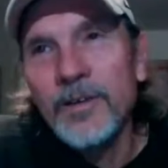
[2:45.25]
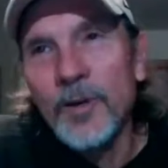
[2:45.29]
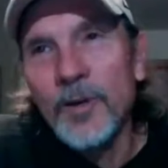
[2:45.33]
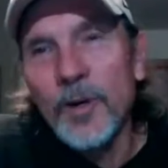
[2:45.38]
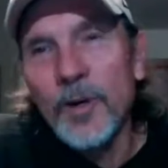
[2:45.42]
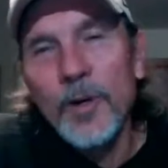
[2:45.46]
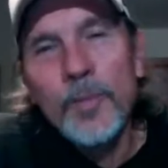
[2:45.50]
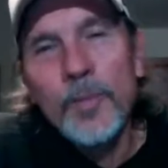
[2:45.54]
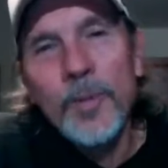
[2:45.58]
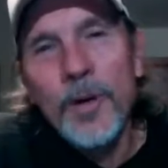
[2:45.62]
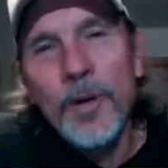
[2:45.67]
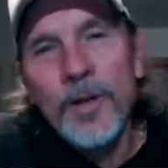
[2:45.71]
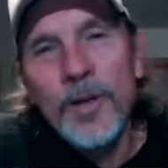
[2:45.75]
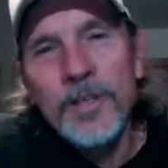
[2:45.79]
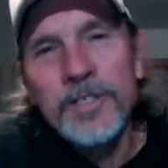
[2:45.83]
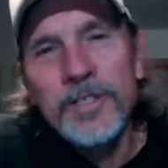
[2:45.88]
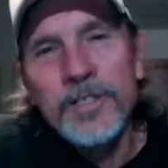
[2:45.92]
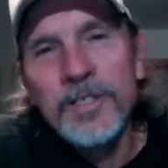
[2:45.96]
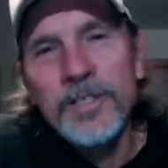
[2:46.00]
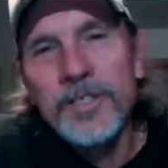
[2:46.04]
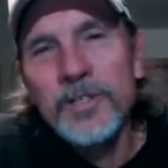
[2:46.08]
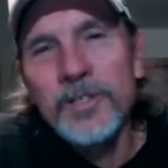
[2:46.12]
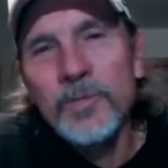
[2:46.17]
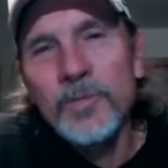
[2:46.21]
in the early
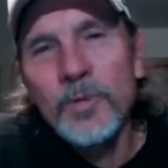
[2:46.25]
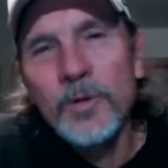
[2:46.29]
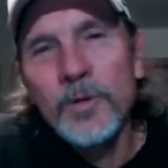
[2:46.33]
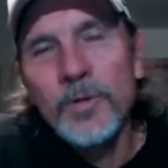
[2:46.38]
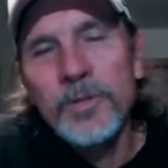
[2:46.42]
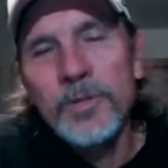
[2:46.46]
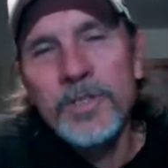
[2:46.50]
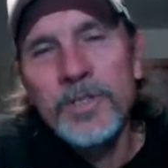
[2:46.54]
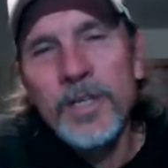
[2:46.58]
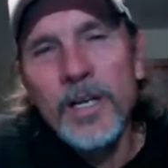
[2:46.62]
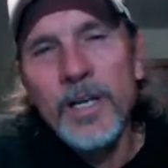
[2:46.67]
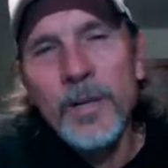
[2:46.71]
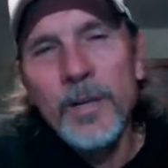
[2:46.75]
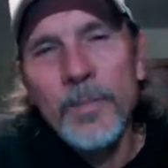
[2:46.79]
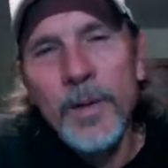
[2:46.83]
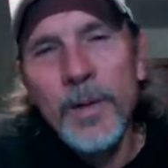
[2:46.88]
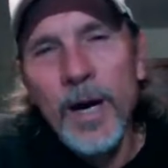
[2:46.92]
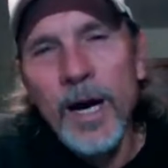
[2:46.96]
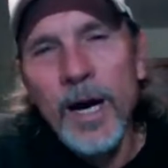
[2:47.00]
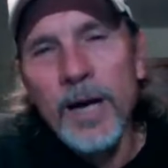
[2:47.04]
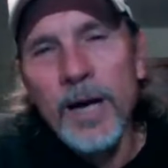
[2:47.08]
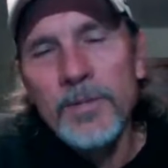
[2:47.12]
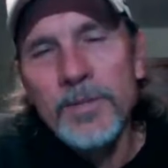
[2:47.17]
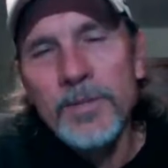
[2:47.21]
part of the season, we would set
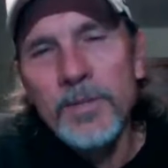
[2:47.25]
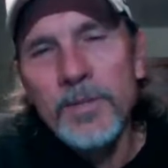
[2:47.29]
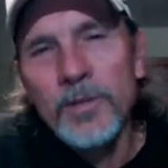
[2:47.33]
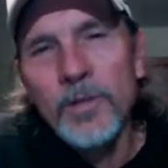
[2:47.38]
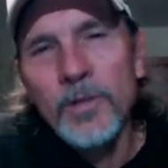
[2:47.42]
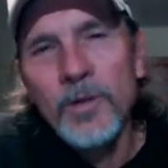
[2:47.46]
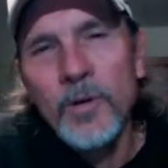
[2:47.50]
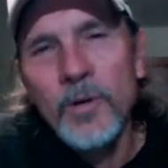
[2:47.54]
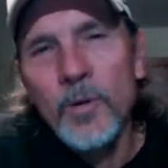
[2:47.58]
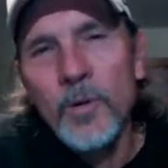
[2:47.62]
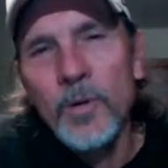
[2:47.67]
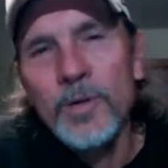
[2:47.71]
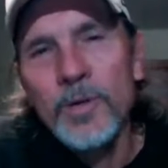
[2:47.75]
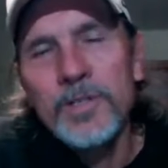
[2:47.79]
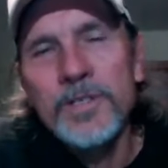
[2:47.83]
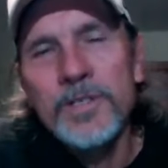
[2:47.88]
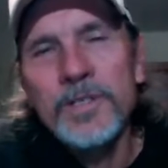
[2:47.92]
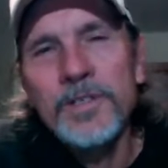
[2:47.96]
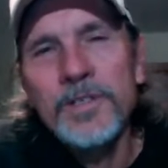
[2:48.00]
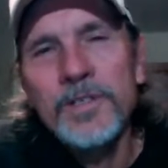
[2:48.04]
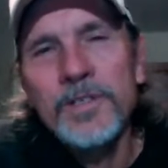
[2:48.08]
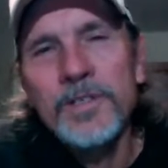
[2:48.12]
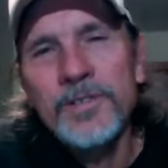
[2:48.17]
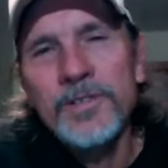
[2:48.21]
up obstacle
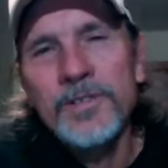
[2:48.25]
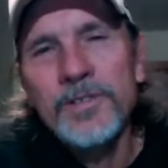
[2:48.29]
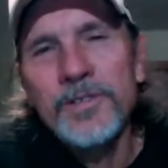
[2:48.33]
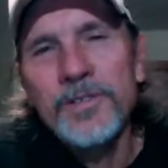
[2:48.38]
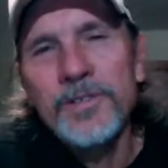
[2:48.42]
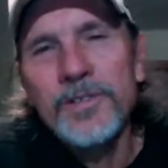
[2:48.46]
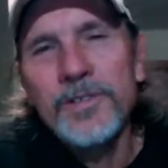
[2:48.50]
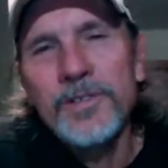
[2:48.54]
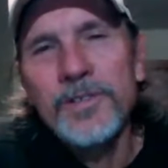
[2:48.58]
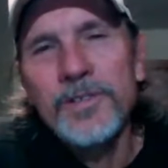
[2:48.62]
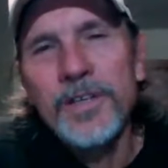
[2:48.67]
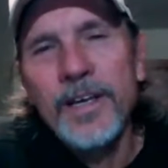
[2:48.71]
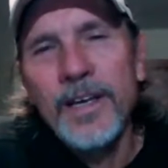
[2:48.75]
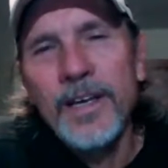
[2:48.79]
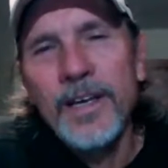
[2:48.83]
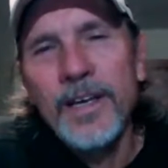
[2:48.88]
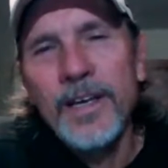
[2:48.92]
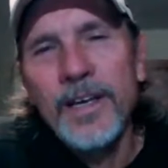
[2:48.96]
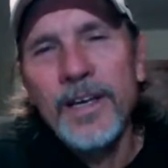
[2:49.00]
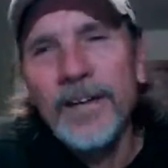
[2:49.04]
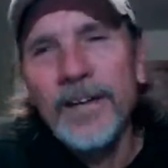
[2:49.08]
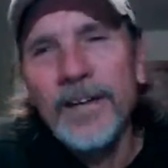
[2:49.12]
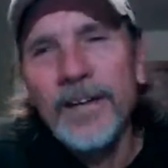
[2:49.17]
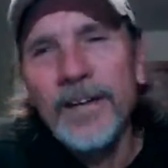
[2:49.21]
courses
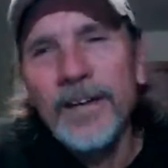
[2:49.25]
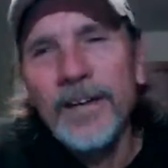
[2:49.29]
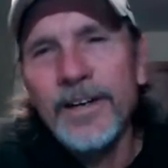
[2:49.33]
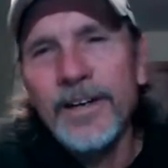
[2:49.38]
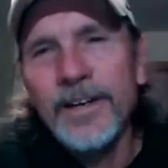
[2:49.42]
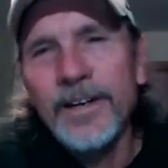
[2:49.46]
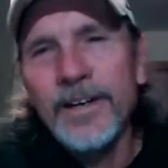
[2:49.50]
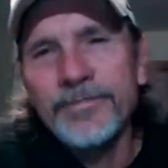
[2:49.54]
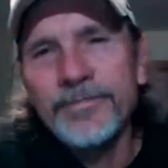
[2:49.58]
and